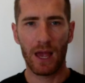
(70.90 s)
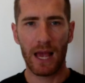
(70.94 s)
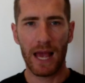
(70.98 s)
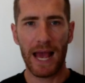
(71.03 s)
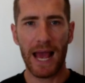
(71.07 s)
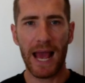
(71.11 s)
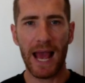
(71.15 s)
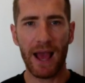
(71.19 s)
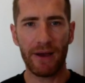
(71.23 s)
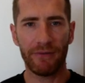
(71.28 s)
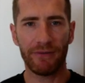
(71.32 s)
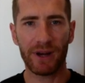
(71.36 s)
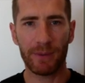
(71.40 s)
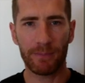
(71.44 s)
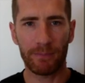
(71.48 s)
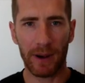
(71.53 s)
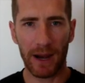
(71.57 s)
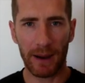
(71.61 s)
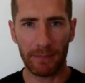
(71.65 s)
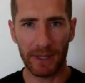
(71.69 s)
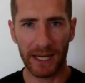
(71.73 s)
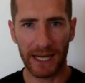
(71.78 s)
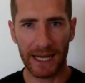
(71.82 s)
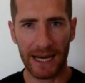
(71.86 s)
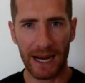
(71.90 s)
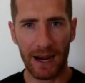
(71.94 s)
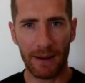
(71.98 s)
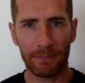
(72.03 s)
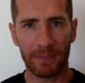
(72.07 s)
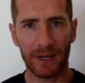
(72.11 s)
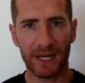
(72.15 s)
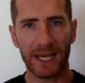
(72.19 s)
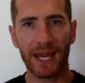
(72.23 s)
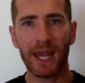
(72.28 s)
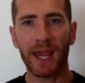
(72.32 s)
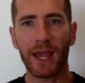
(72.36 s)
Every public
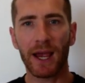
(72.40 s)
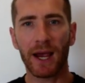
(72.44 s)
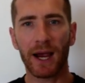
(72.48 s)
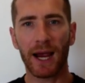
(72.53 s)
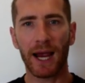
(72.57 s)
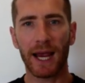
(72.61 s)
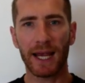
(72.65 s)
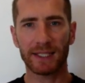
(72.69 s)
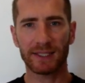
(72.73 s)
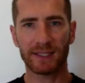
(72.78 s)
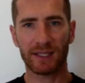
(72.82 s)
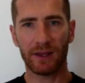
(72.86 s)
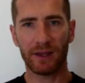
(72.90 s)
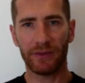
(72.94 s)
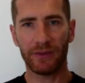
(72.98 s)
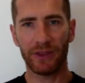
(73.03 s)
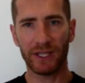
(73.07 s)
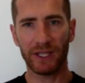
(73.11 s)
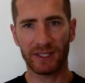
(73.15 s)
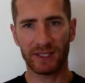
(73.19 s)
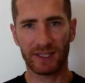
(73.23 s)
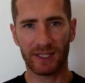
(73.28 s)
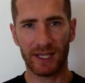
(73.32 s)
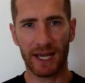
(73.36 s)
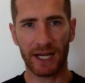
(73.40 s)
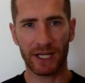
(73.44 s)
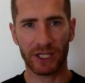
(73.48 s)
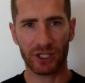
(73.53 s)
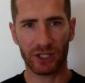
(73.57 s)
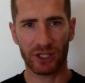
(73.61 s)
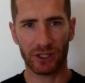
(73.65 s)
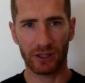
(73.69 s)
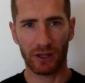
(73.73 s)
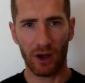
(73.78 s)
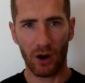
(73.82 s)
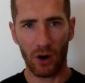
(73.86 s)
company has this
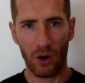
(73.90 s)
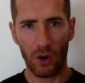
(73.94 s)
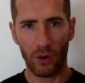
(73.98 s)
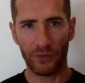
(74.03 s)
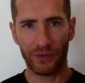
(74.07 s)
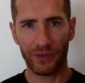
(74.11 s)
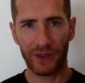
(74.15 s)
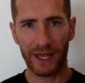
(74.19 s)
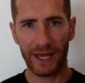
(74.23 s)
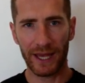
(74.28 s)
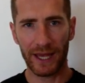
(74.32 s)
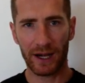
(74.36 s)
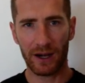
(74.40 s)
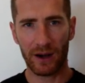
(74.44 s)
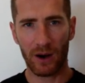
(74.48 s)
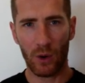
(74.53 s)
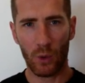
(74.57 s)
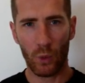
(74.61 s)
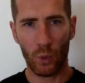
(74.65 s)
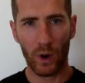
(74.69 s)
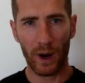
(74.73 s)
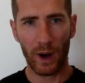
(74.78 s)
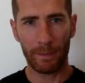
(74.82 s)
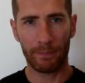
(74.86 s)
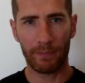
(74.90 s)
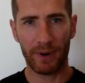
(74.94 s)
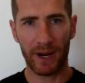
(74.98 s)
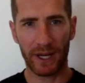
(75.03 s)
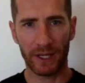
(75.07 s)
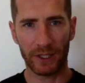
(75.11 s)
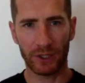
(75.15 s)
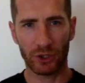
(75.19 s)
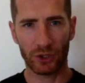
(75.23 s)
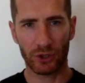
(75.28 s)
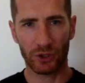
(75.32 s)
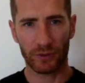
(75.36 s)
section on their web
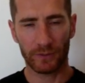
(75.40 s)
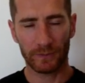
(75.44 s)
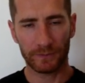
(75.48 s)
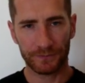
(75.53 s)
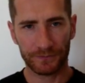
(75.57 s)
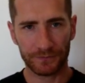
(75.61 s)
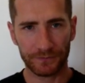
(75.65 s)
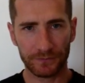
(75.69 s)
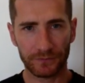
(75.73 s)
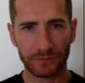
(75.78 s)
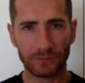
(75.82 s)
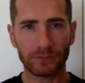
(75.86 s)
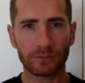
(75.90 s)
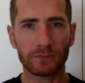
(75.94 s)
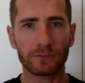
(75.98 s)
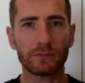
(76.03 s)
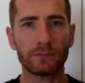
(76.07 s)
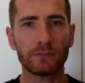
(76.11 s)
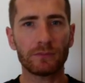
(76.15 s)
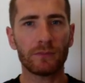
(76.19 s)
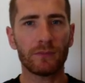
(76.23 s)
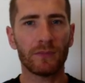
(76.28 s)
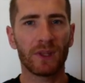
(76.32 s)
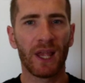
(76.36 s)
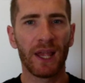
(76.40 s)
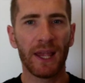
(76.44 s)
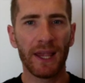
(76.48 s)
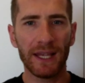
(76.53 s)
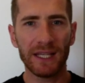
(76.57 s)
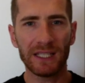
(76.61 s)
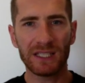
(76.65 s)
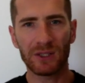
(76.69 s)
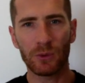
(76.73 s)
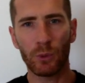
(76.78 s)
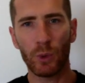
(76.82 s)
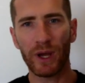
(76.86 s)
page.
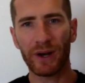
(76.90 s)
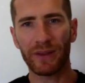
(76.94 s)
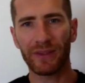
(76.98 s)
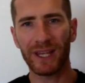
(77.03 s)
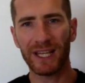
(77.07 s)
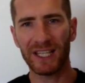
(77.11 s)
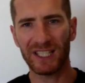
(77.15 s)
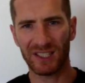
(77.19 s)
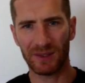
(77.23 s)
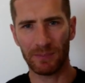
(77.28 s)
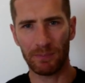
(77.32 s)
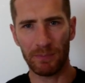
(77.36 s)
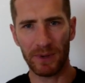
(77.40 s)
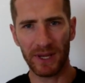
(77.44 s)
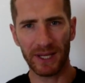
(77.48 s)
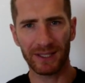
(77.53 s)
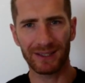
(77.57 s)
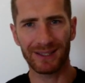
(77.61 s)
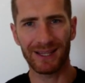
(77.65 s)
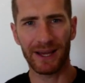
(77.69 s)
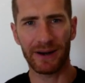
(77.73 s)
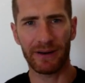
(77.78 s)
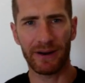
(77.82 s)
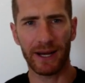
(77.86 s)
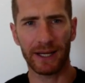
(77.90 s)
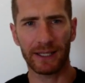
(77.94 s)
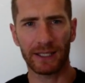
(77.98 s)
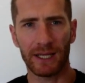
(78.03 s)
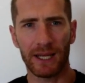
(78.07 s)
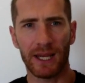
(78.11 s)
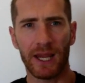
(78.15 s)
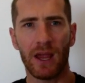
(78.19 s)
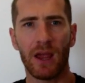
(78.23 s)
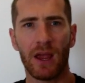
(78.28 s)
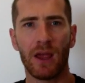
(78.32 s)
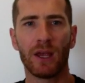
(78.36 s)
It's where they speak
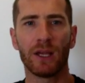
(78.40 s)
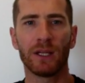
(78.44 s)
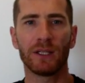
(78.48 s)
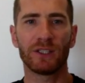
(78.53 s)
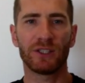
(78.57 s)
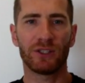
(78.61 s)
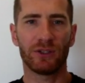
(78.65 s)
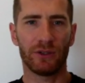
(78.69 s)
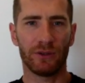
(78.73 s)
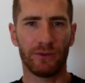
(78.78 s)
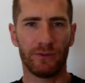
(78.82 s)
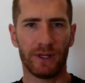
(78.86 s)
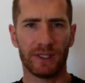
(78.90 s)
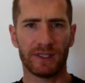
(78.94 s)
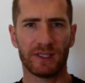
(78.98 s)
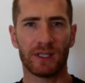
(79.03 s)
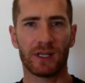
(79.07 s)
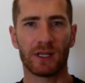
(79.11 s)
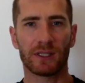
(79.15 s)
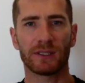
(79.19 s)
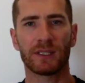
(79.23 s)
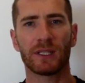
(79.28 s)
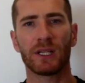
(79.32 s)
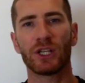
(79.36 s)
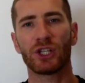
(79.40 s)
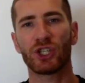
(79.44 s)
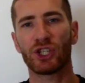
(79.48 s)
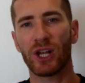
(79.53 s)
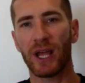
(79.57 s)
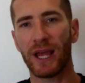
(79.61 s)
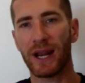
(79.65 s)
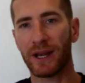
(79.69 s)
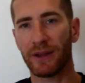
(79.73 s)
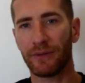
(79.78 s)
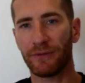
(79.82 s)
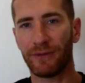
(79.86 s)
directly to investors,
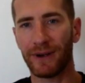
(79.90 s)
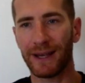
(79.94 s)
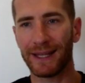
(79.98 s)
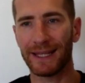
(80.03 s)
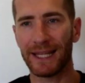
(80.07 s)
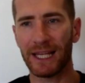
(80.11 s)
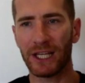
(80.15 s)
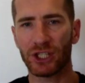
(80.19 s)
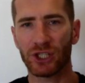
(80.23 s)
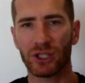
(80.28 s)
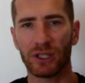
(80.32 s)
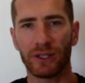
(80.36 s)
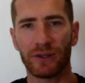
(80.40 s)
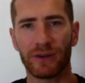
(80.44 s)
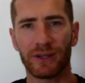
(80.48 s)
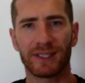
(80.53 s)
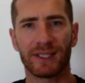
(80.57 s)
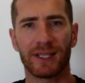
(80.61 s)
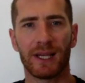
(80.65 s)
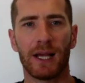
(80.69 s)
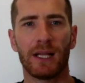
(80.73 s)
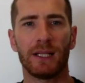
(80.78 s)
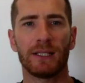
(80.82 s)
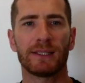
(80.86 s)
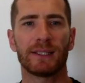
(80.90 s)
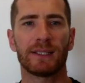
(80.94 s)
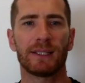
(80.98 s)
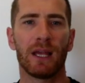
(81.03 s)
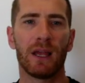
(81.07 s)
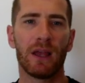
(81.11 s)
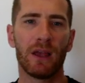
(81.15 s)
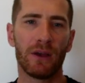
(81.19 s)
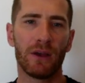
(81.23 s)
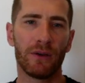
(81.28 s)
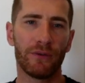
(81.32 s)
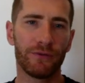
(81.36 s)
sharing financial results,
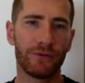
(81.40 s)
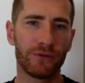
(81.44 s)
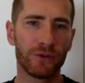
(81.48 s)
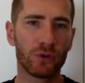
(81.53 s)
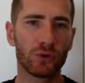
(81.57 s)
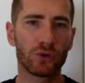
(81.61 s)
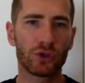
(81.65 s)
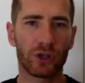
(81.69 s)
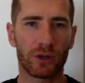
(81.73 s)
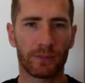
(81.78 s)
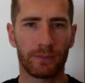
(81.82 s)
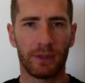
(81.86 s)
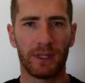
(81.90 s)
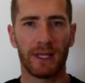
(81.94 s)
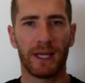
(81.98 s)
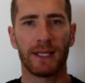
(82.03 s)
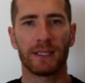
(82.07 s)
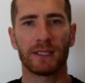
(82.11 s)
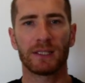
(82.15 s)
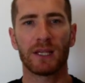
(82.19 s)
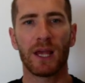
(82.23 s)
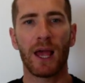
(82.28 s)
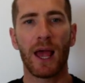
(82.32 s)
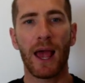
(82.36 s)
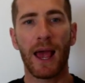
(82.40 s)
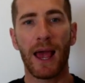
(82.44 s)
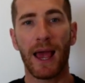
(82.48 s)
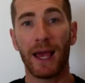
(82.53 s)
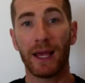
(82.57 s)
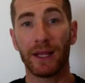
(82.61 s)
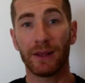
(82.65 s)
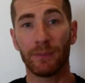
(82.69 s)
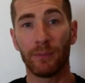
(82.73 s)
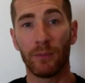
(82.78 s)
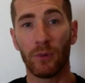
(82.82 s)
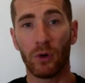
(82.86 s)
future plans,
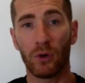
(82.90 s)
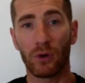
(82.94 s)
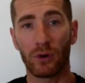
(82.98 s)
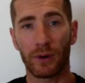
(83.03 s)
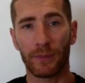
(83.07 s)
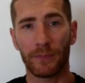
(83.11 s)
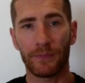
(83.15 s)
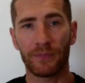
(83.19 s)
and more.